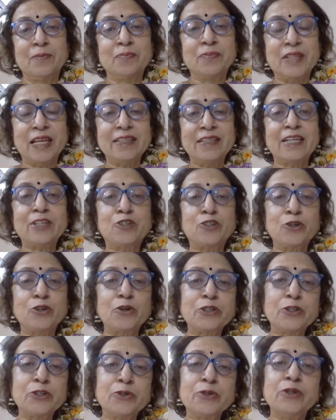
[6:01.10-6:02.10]
Then they show
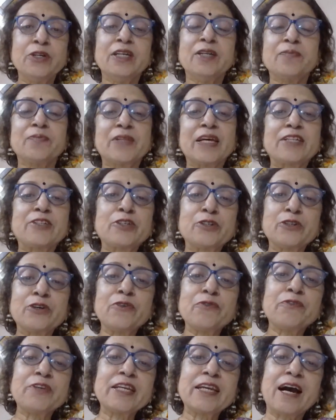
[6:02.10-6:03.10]
you that, today
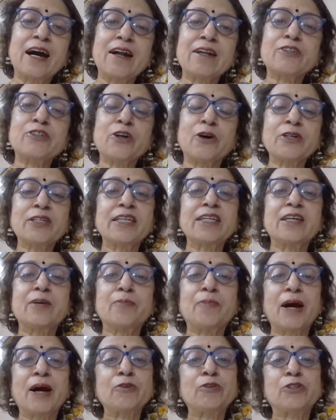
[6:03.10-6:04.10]
we are
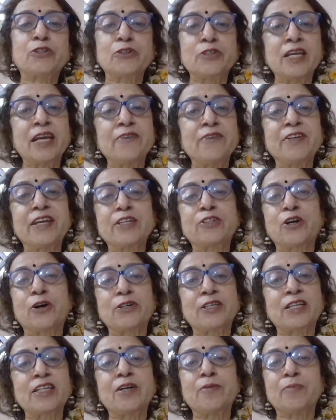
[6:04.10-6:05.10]

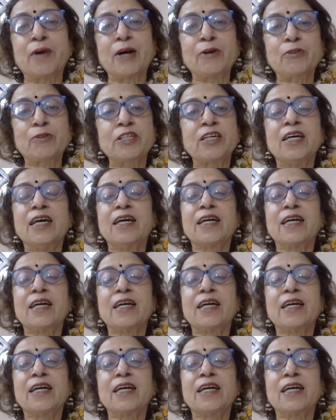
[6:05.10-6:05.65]
talking about